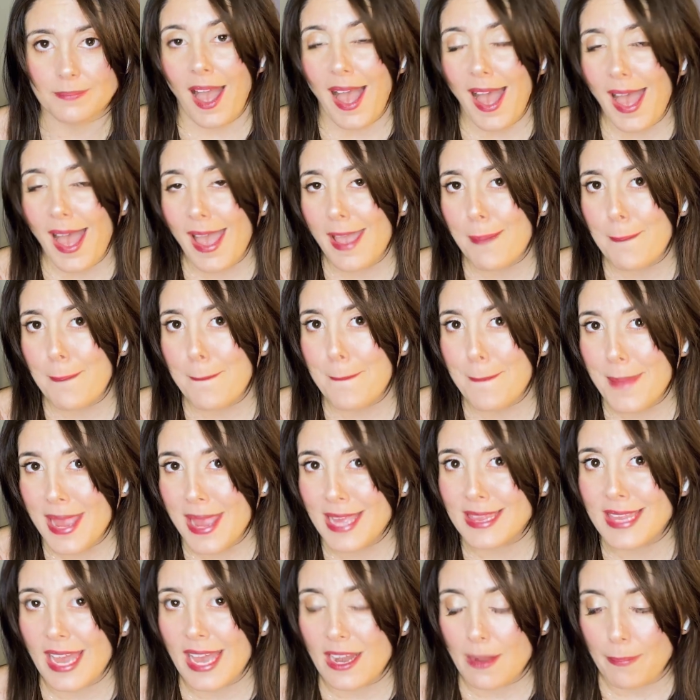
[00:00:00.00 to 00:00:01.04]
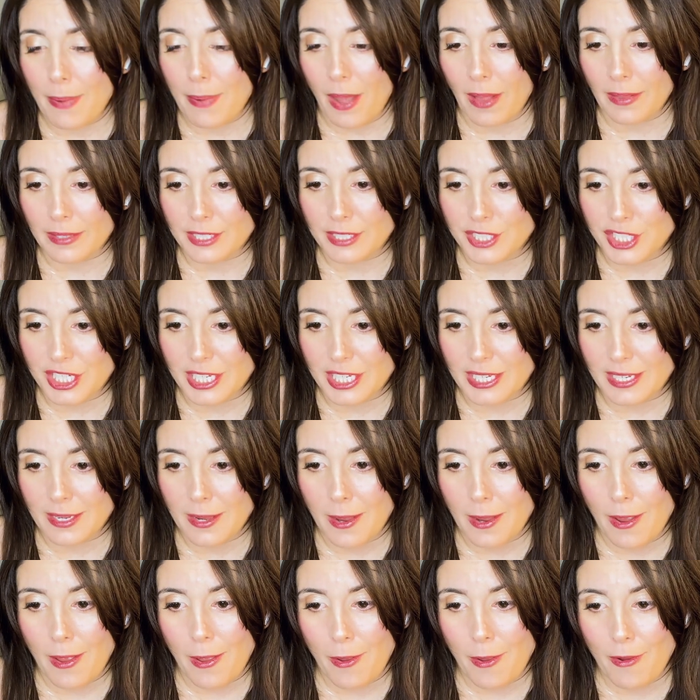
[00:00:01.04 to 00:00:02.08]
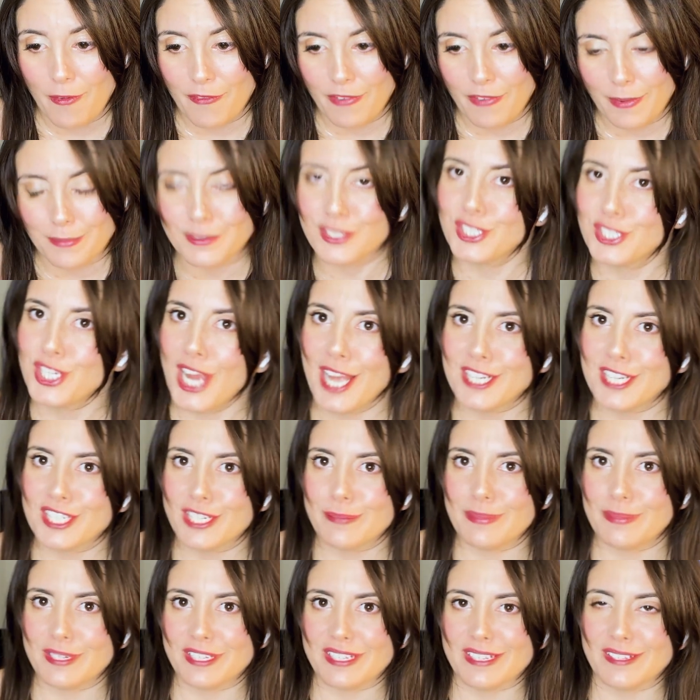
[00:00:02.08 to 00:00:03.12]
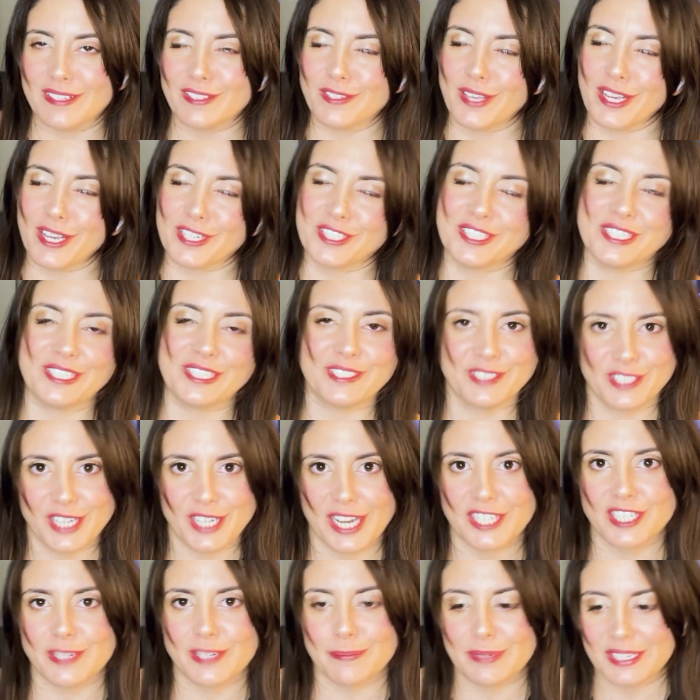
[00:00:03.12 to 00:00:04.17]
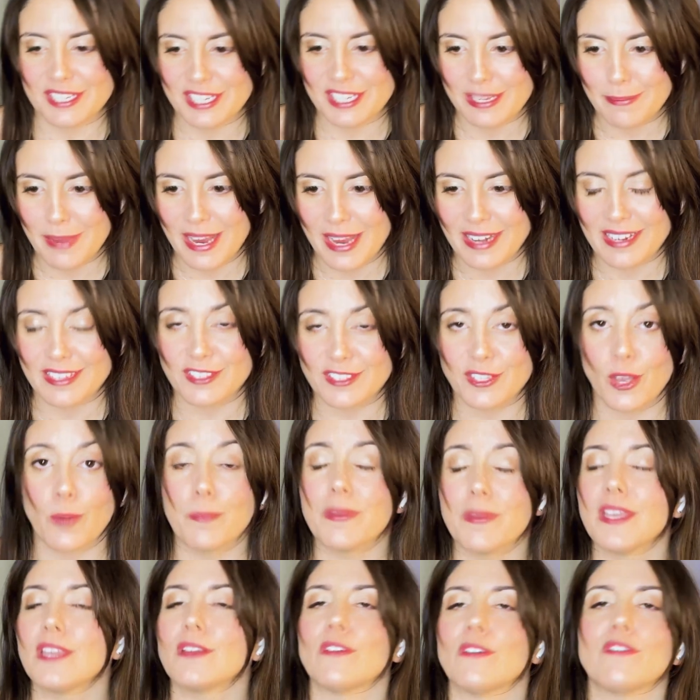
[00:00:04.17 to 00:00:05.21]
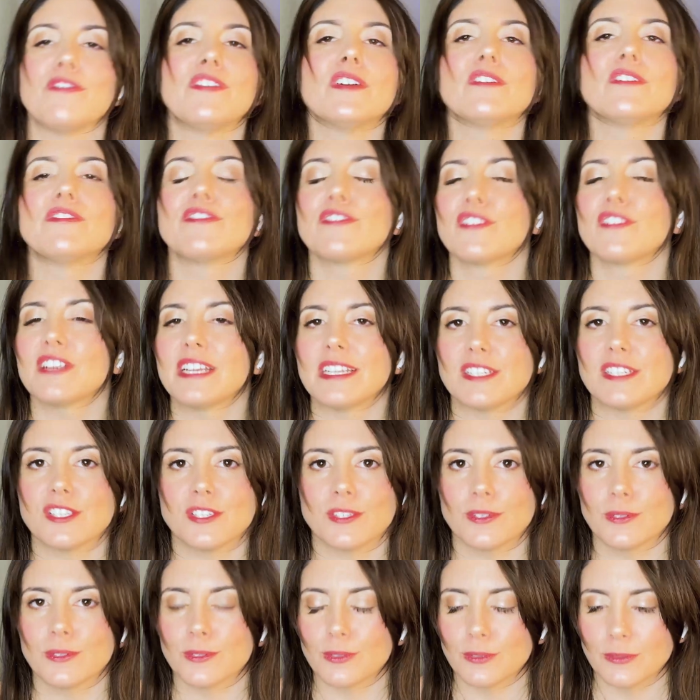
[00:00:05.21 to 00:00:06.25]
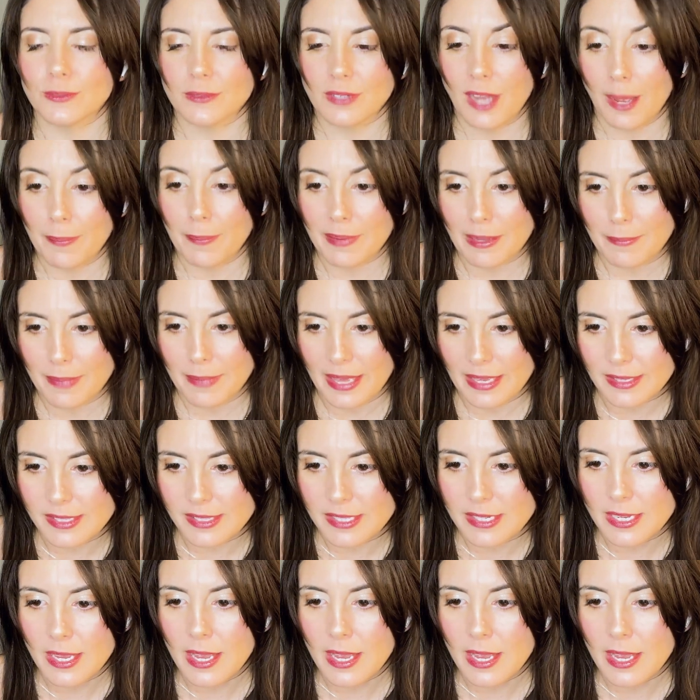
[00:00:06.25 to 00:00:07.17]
I made that apology from ChatGPT. It's actually ChatGPT made it. So BU, feel free to copy and paste.